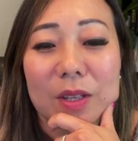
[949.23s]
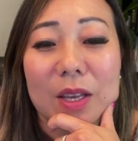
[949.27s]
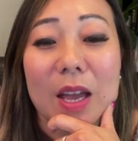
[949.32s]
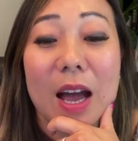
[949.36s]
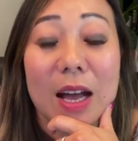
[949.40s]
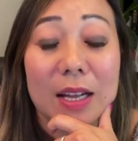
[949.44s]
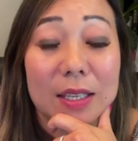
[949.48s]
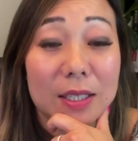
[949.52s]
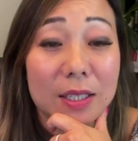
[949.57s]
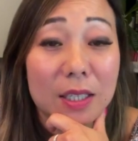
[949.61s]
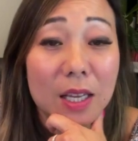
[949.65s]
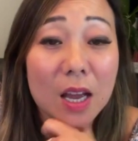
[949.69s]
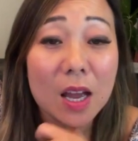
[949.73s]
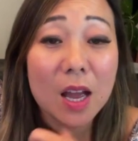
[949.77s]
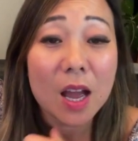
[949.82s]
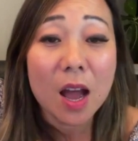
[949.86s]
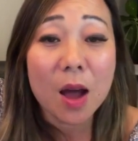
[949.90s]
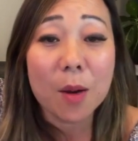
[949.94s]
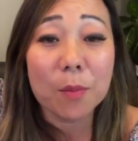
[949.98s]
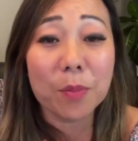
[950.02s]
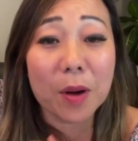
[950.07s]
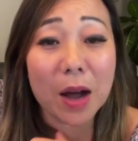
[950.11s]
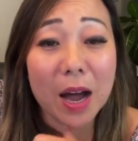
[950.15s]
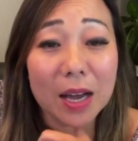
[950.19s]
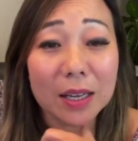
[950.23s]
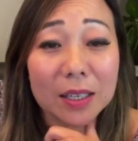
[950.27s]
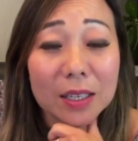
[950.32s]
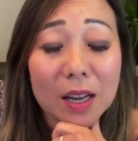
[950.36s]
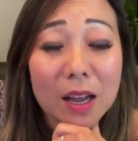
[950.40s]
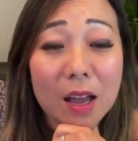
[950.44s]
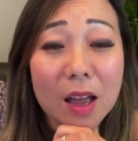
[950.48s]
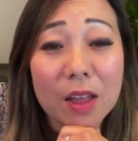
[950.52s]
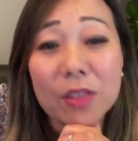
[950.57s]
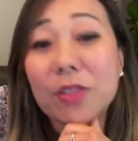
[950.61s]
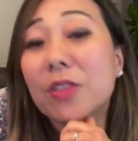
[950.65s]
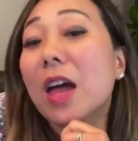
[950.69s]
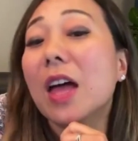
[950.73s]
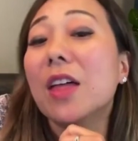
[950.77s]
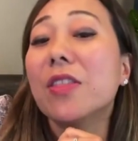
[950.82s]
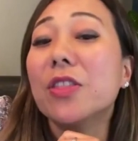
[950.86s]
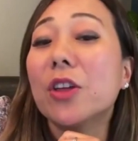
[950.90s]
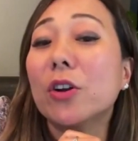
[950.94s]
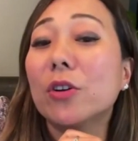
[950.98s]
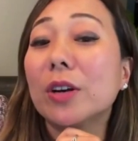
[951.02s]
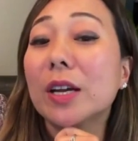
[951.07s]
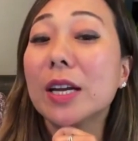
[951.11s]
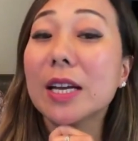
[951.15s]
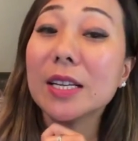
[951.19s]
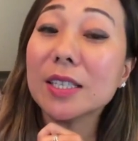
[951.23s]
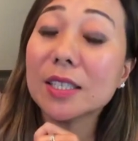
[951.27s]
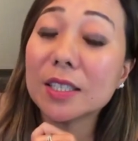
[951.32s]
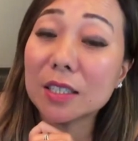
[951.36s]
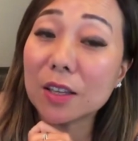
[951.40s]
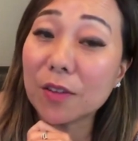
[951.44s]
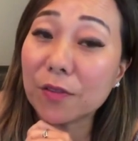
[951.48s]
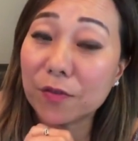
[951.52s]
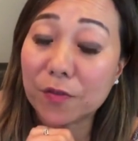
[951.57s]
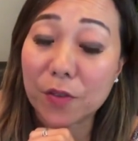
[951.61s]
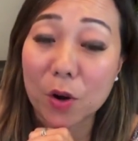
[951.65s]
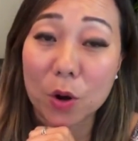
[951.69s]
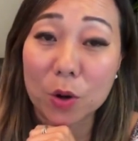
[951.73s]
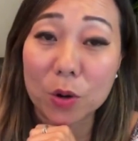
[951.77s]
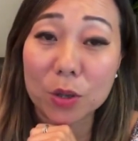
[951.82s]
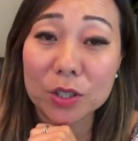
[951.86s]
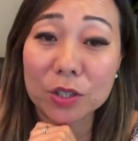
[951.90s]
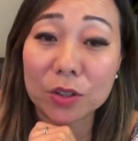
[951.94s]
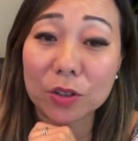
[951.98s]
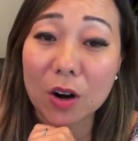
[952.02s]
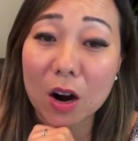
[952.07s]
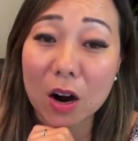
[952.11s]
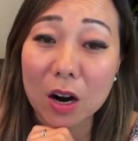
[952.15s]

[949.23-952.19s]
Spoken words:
Yes, but then there are some folks